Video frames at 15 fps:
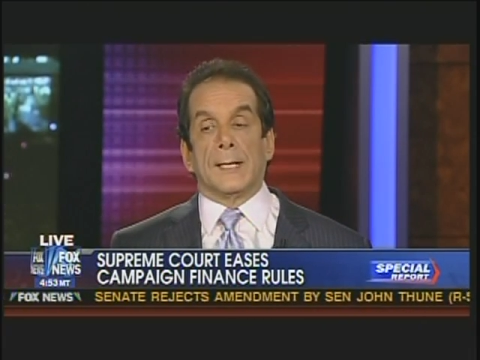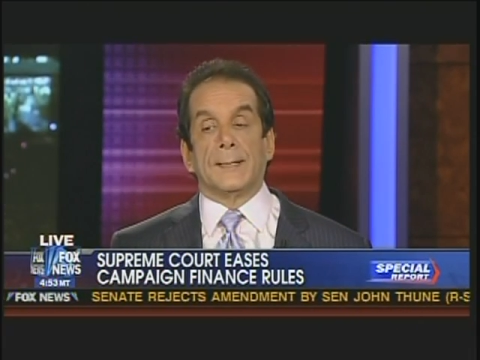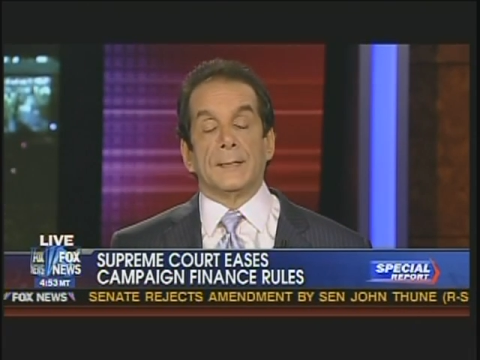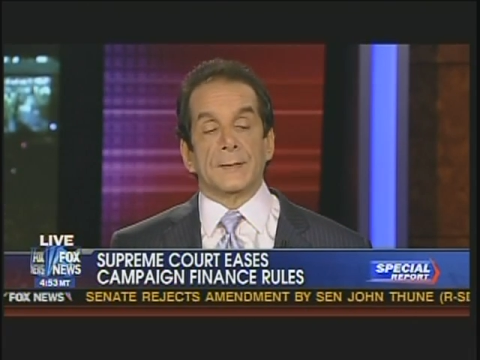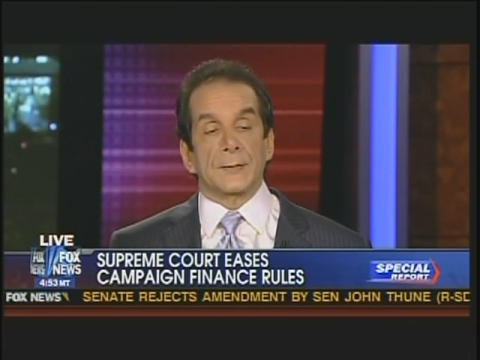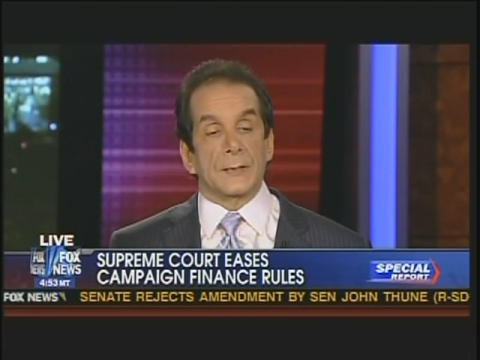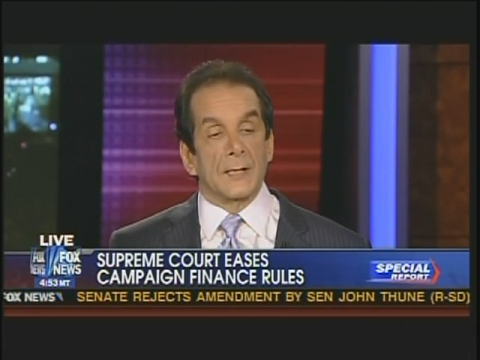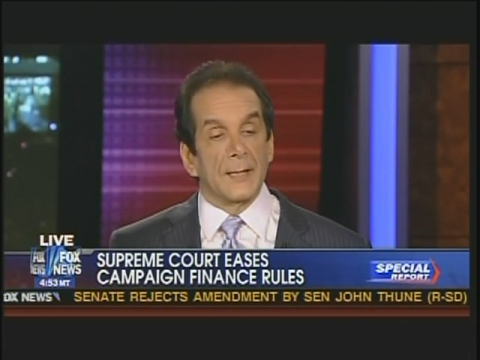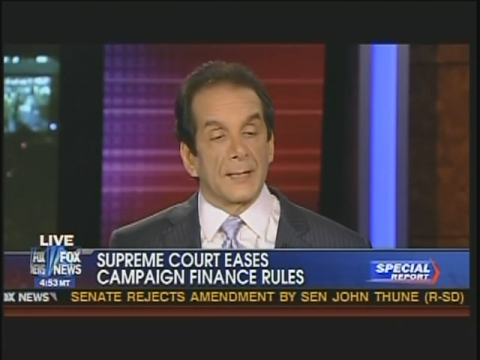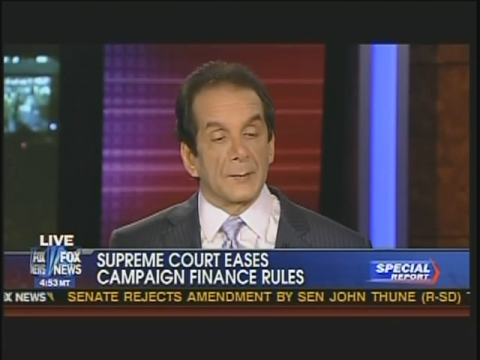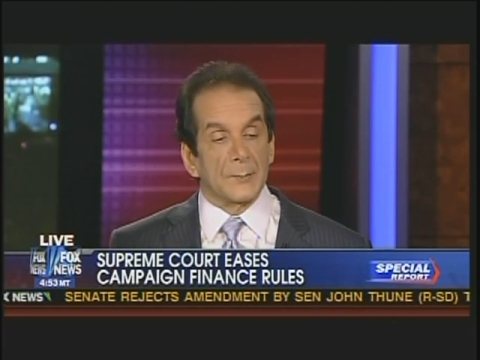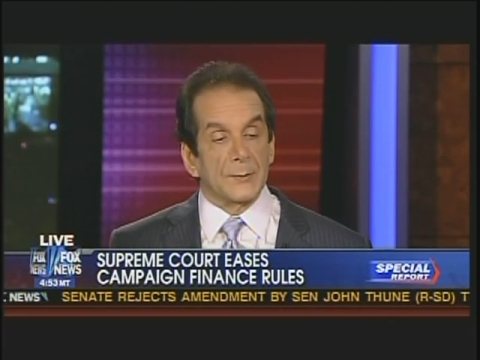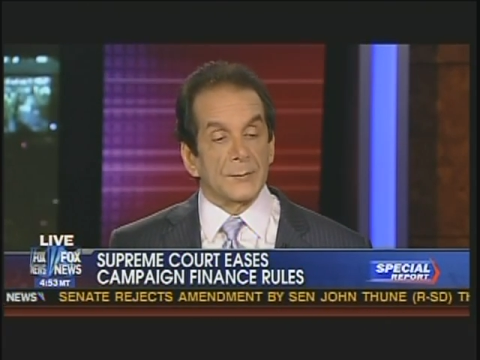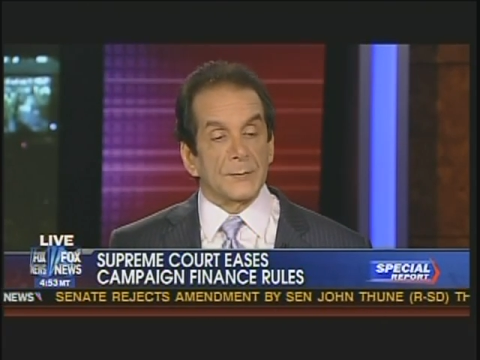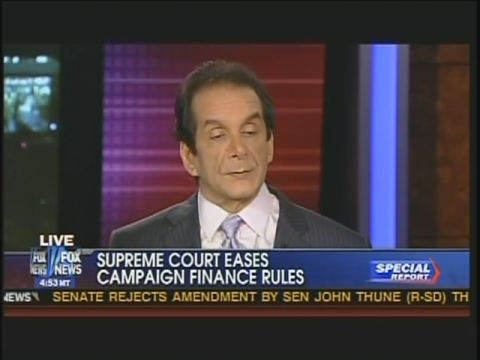
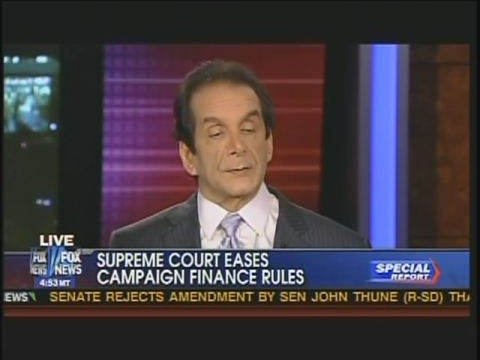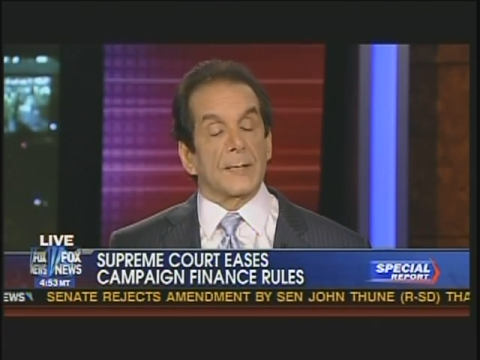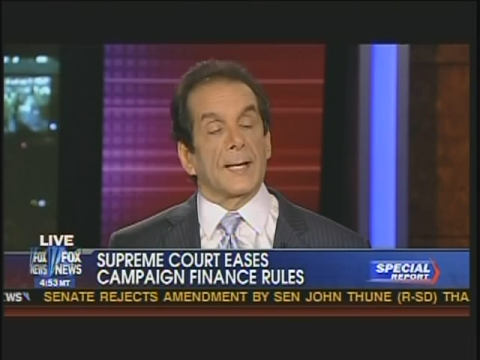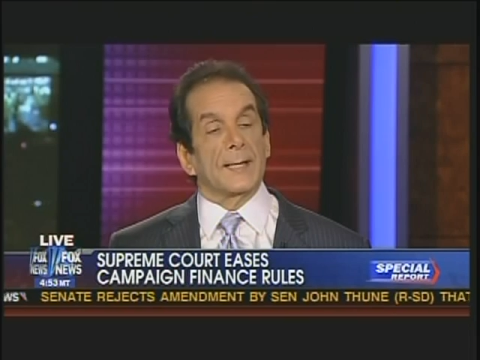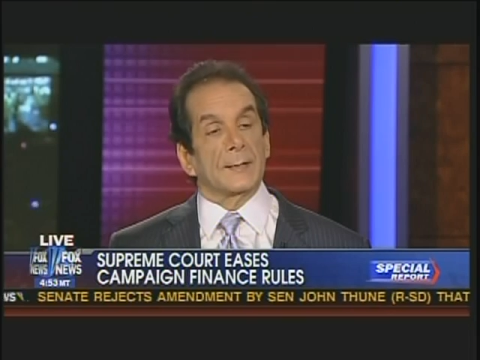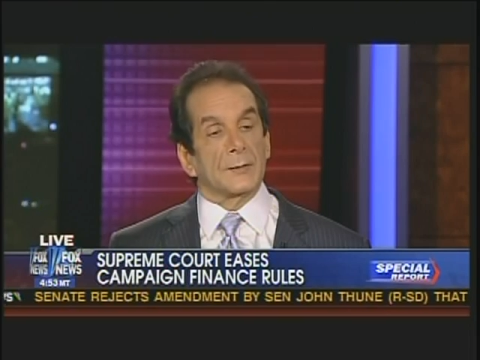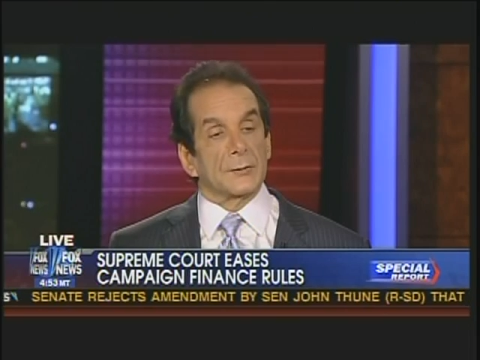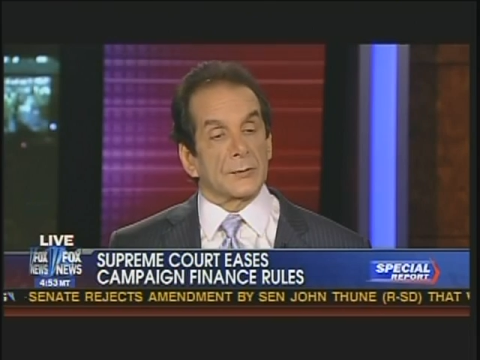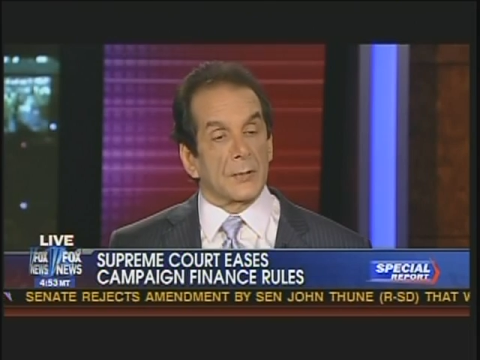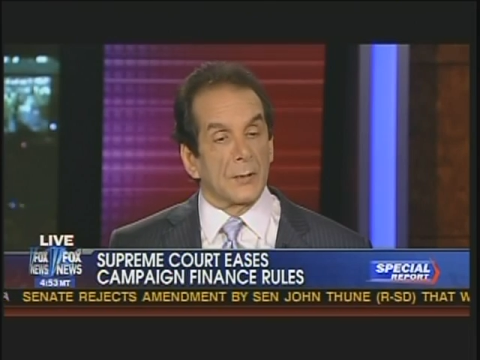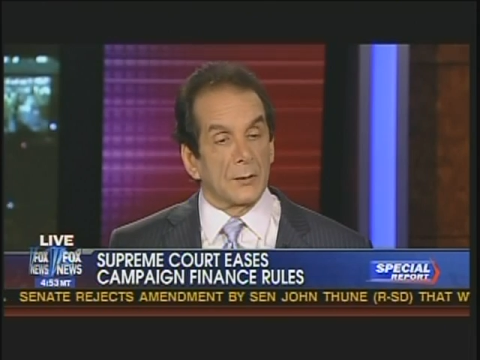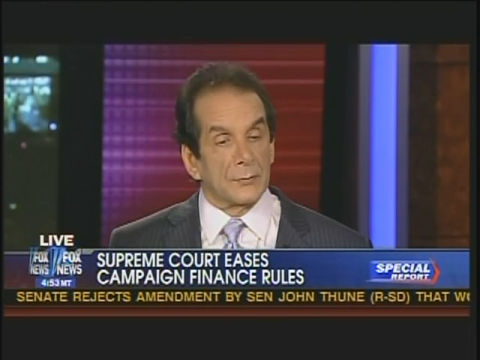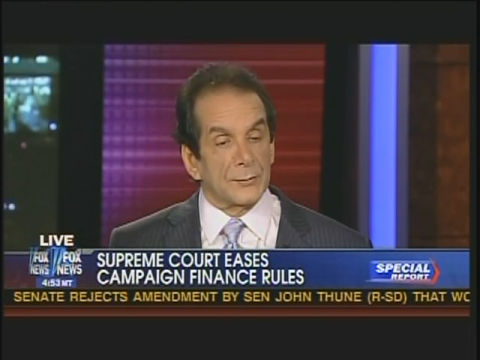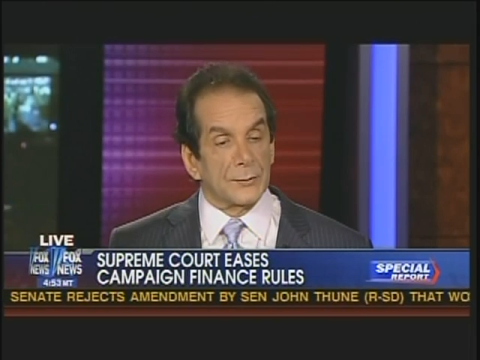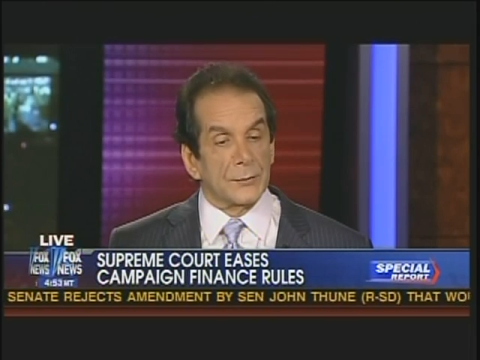Disclaimers and
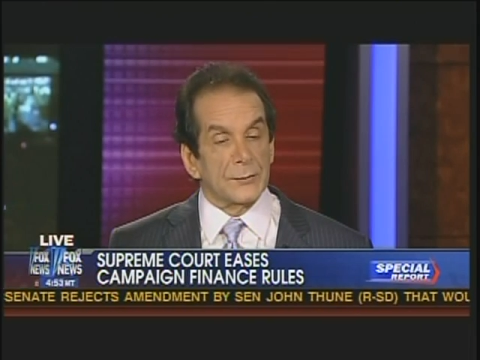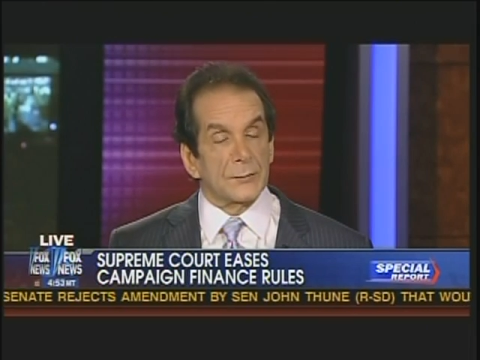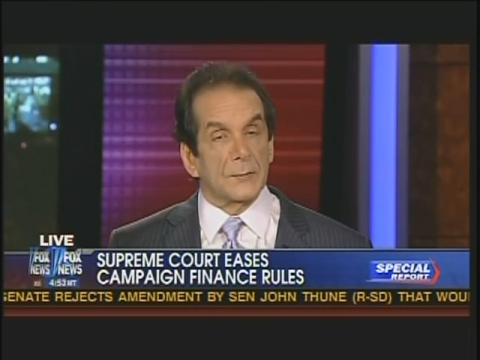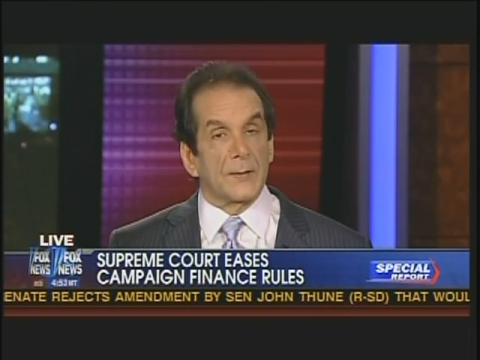disclosures